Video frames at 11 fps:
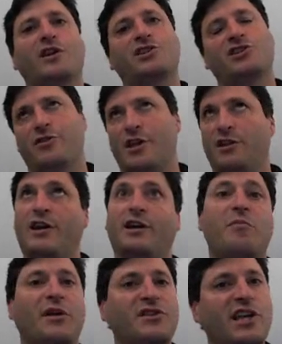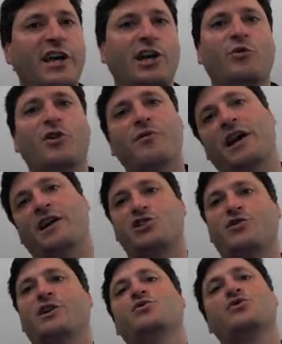and so then like months later, when the bad guys
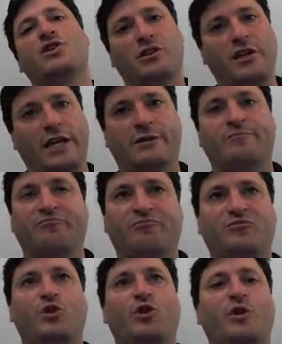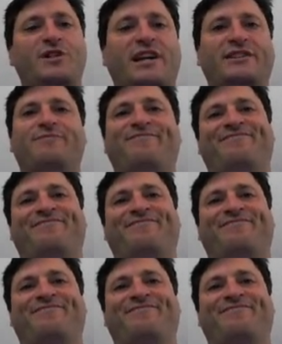try and use it, like you're already protected.